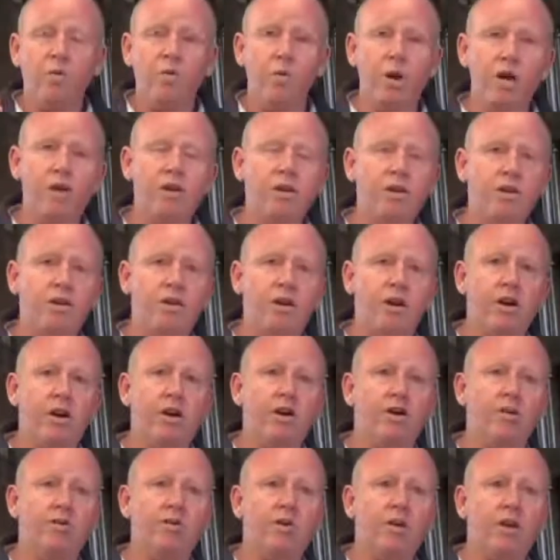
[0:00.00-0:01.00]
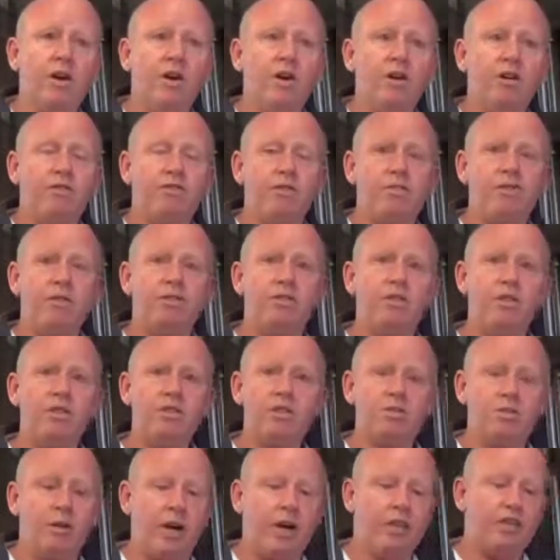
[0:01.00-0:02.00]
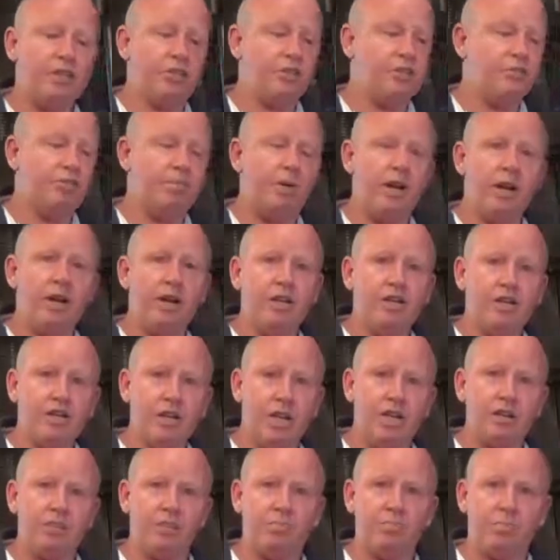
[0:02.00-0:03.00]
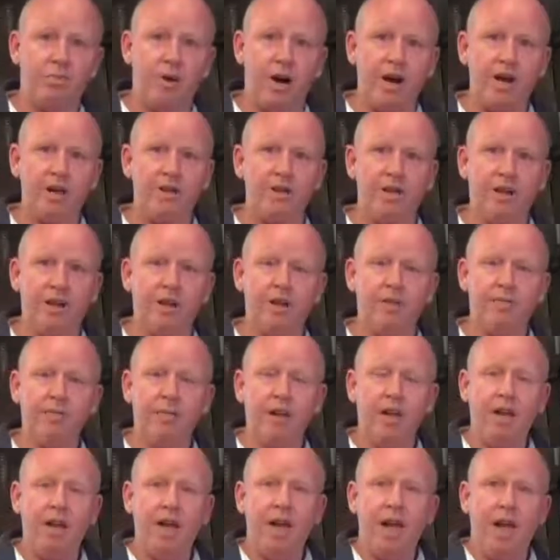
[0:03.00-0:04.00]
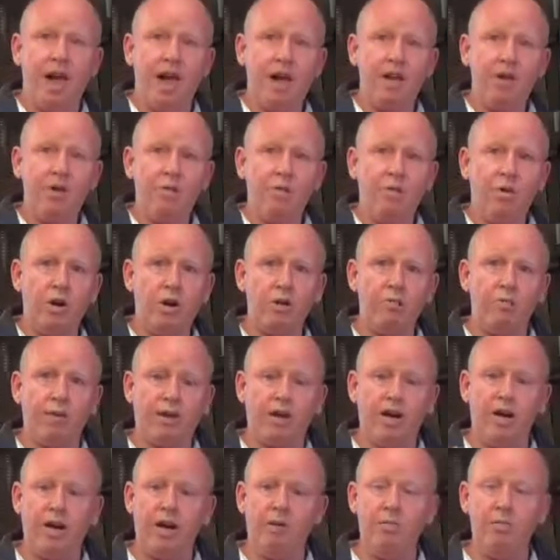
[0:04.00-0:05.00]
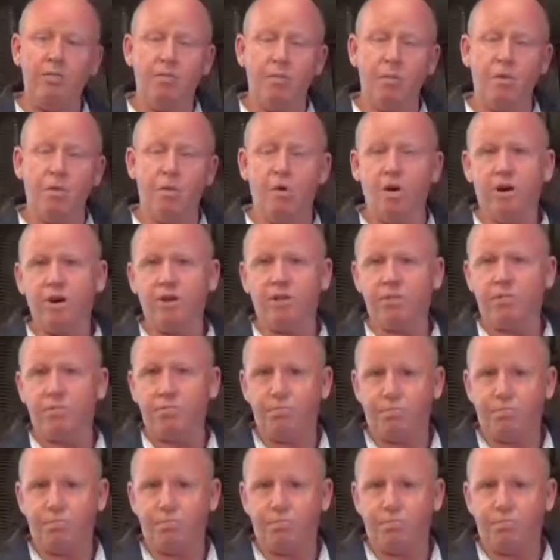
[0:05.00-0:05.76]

When you go from a situation of being just breakdown and you want to become more